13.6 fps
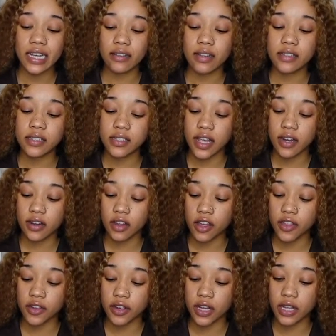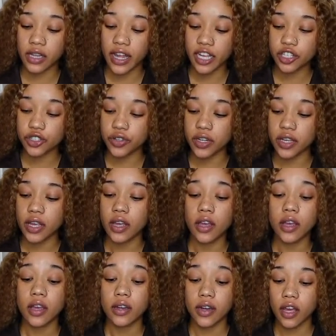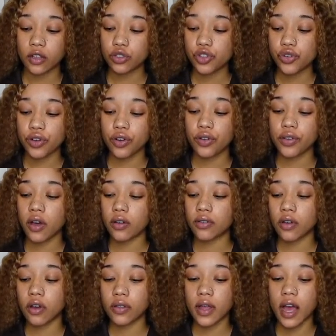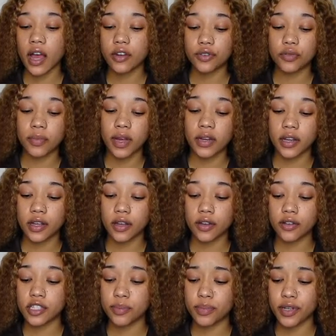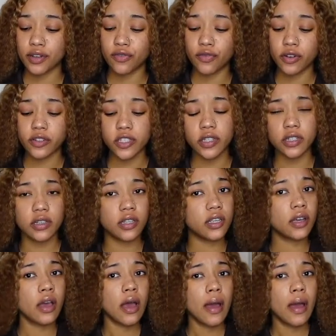And this is another electric nail drill y'all know that i do my nails but unfortunately